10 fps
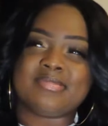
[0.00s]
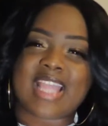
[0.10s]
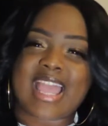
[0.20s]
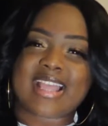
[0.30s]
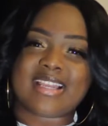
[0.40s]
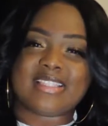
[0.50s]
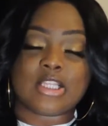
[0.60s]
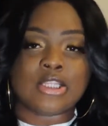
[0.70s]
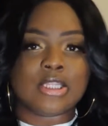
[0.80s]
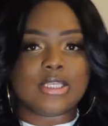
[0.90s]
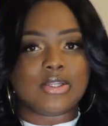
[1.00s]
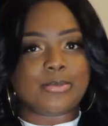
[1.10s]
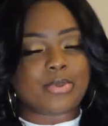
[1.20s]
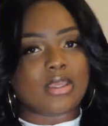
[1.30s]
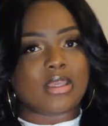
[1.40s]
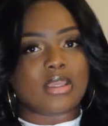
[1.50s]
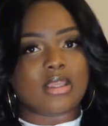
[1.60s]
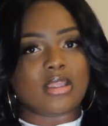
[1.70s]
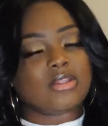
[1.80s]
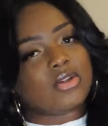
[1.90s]
that is a little
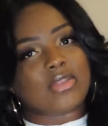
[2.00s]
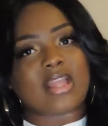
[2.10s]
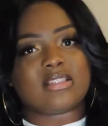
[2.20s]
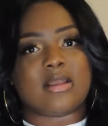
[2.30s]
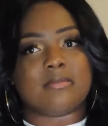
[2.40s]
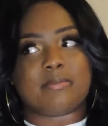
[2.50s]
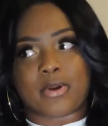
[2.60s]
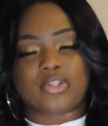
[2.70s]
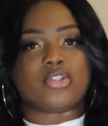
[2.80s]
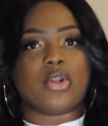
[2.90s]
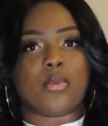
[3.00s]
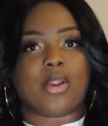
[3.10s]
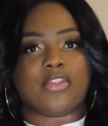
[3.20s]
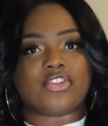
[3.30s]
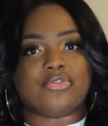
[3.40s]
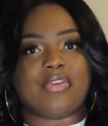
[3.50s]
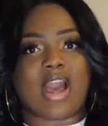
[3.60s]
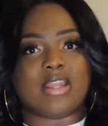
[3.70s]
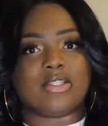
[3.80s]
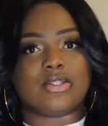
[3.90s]
bit, you know, that's some personal work that you've
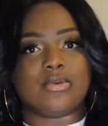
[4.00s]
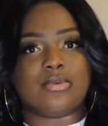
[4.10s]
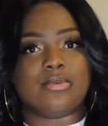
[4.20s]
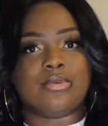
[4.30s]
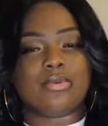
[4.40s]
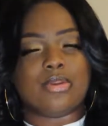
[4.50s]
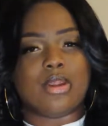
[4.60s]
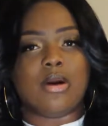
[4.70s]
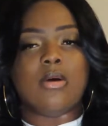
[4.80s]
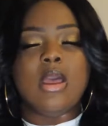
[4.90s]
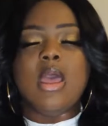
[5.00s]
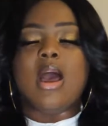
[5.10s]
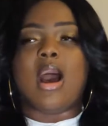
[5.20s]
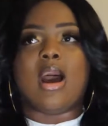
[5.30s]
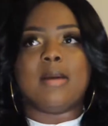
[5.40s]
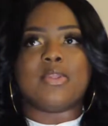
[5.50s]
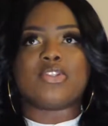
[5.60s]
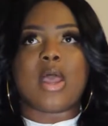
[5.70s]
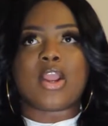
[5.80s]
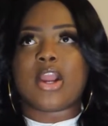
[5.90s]
got to do, you know. And
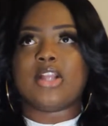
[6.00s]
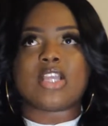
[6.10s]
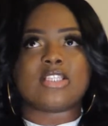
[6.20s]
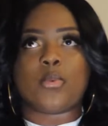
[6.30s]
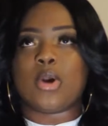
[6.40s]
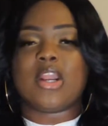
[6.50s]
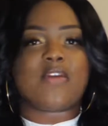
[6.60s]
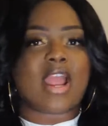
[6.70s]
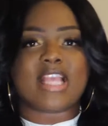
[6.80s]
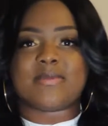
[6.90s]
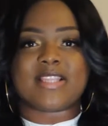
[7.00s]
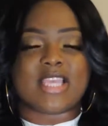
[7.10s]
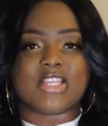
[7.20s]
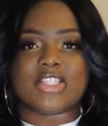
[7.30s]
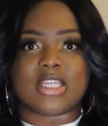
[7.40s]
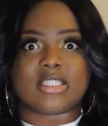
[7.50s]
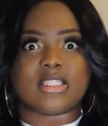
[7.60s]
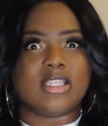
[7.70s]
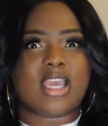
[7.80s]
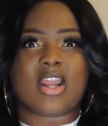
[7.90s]
so I encourage us to, what are our
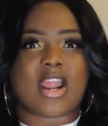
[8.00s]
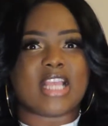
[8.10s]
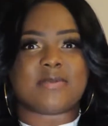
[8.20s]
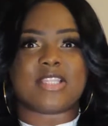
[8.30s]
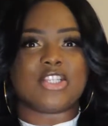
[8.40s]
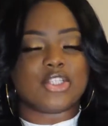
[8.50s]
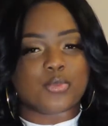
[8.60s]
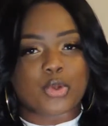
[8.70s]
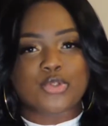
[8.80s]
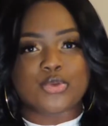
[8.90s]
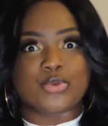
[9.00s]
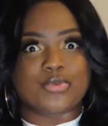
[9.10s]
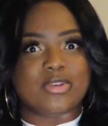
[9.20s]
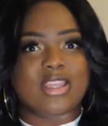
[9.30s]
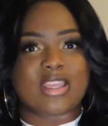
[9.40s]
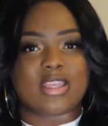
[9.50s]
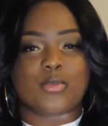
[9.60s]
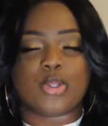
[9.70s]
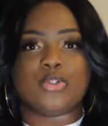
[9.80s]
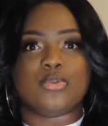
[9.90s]
expectations? Look at our expectations. What do you
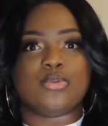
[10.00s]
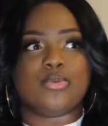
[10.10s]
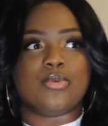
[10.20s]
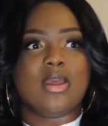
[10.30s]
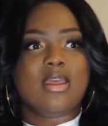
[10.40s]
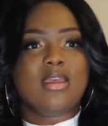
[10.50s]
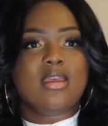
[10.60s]
need? What do you